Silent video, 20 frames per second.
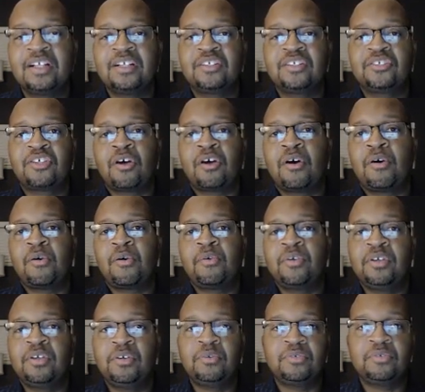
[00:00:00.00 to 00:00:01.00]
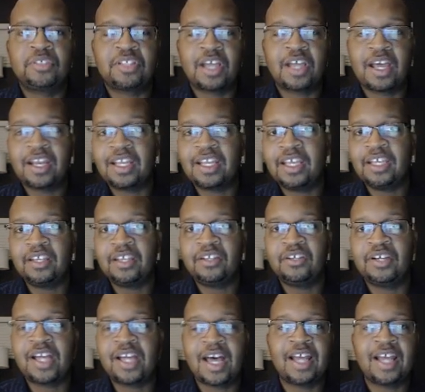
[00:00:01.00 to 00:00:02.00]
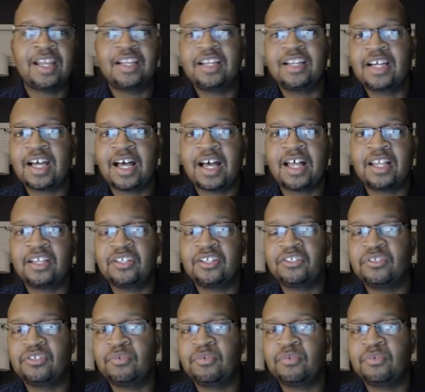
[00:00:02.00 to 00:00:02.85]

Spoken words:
so you studied, you got into college,